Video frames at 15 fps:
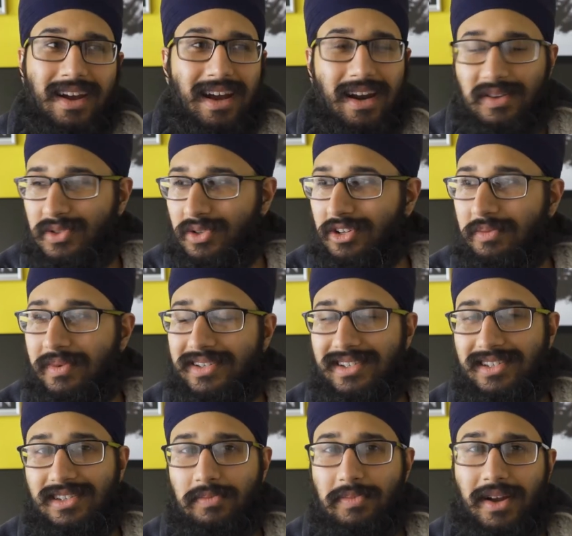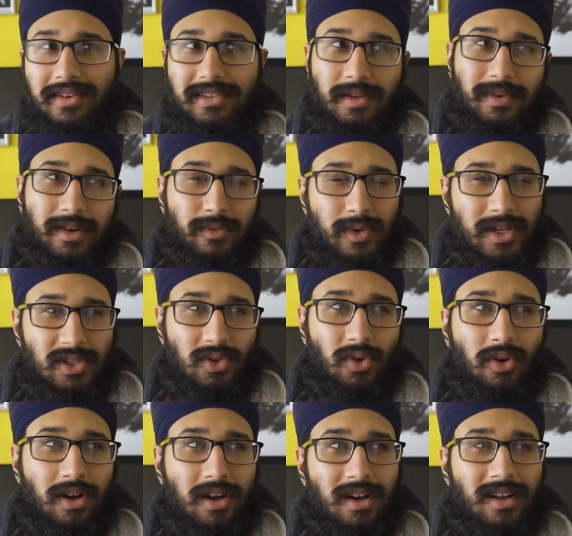And I was talking to my sister about it. I was like, we
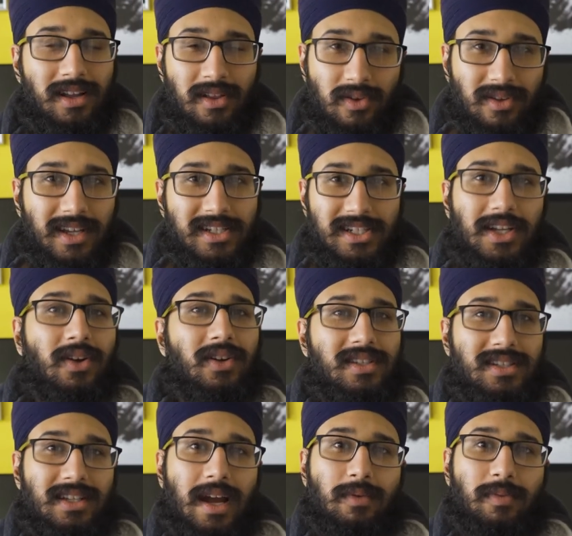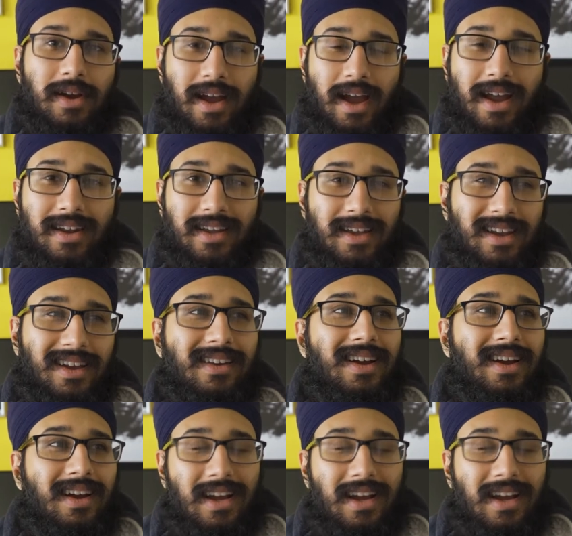saw her, it looked like she got stabbed by Anakin.